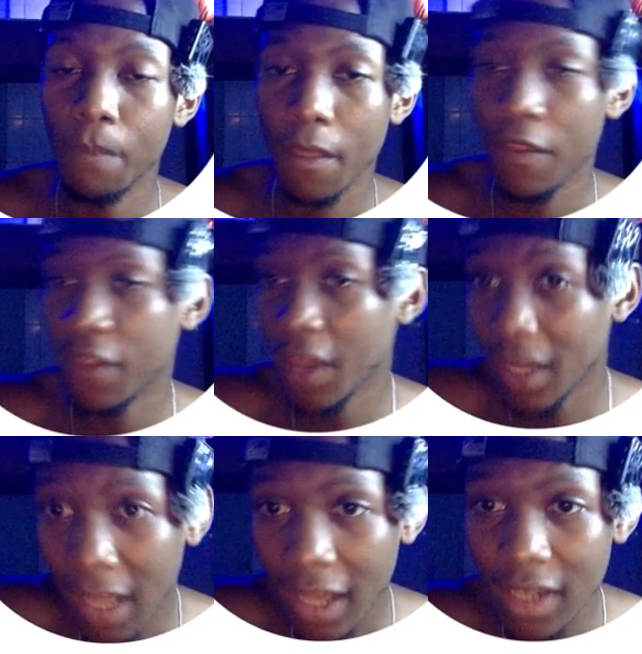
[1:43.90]
their
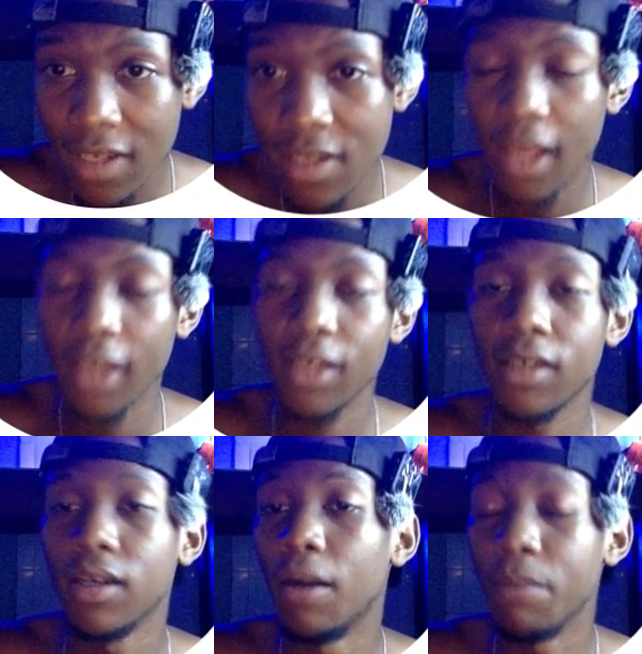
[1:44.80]
clients,
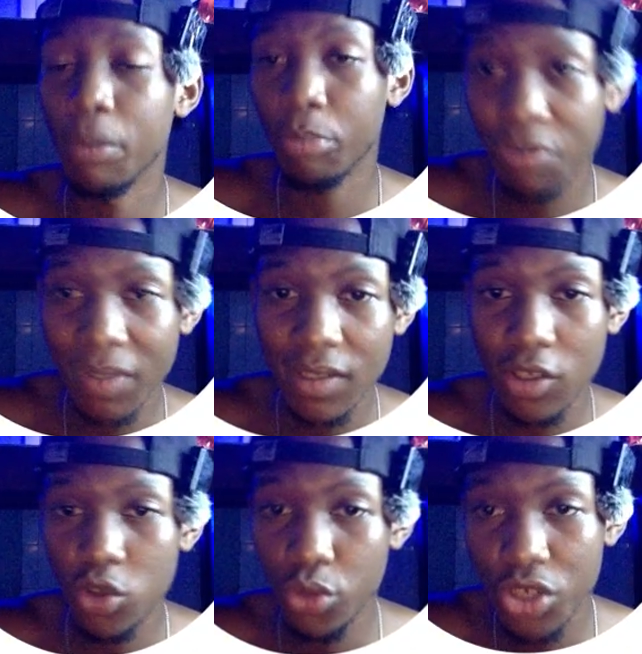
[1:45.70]
like the prospects
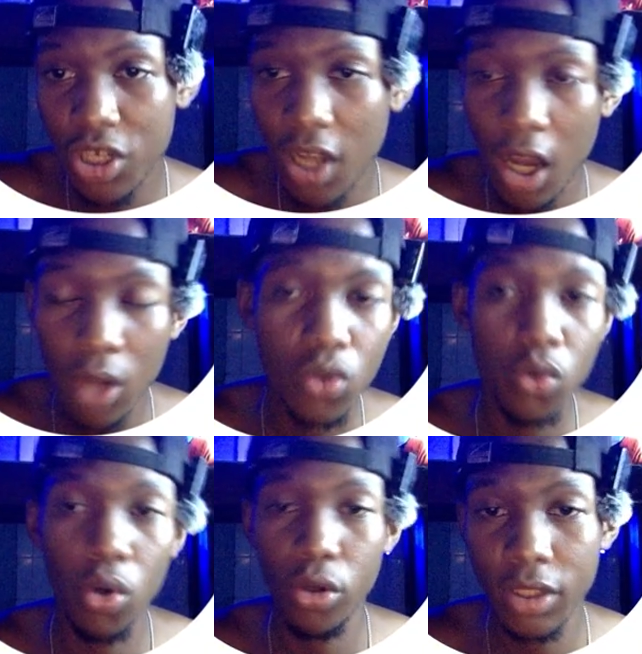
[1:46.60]
that you're reaching out to
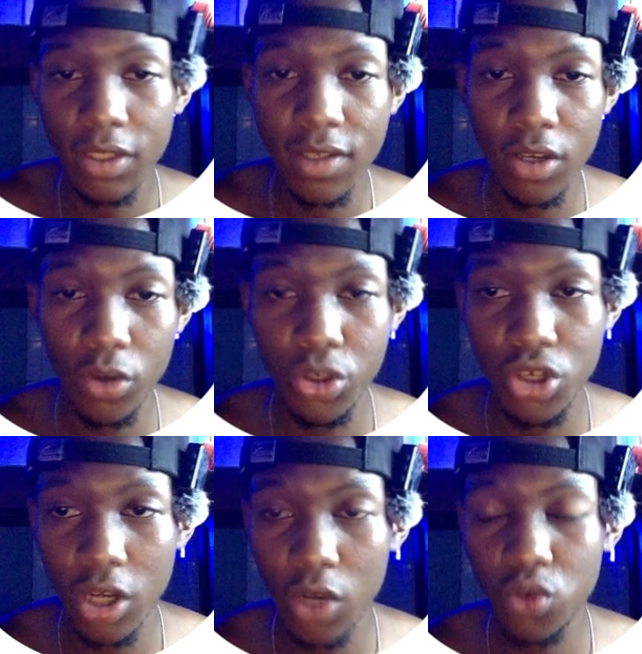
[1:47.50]
or the leads that you're
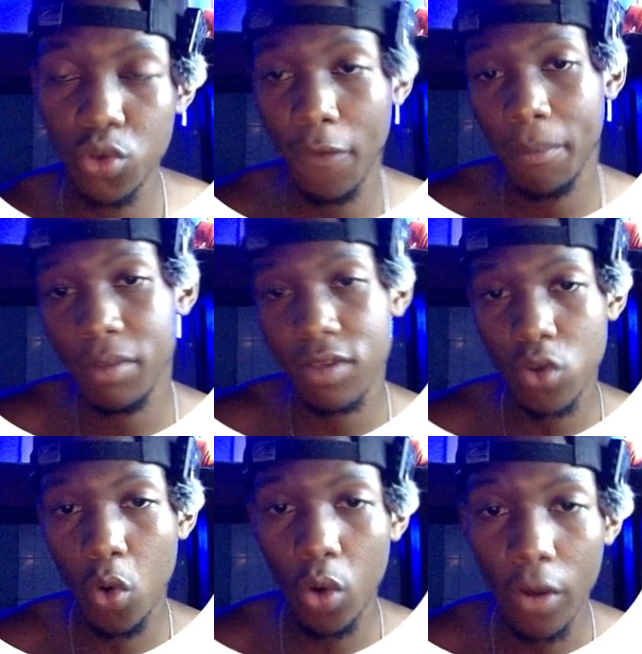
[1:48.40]
reaching out to if you're a
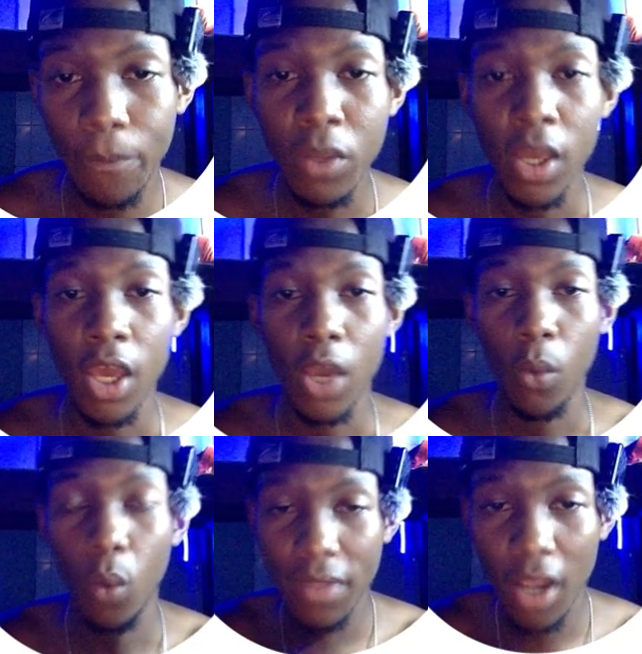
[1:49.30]
business owner,
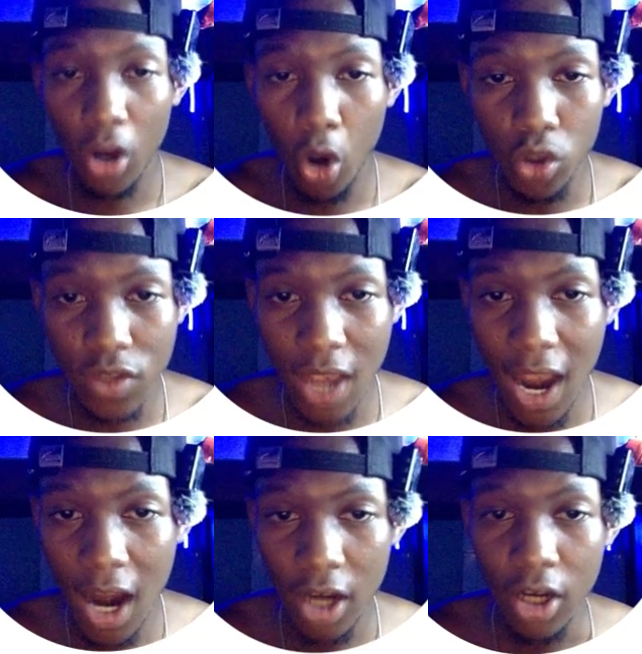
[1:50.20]
what their goals
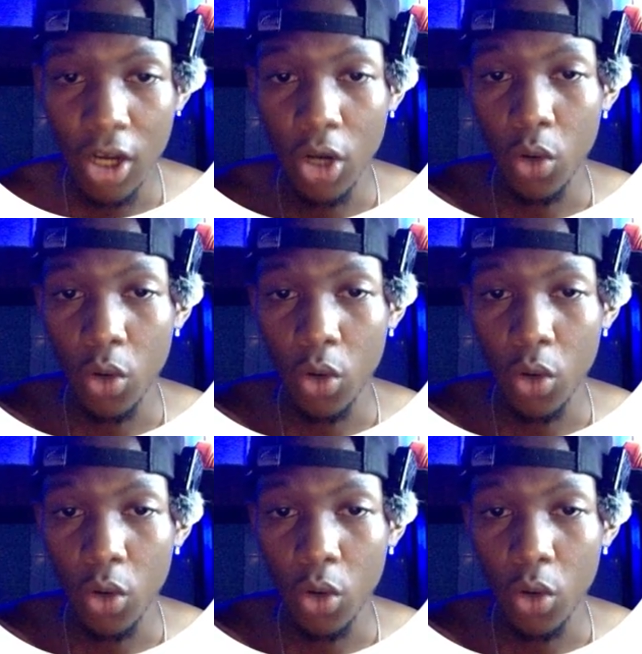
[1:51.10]
are,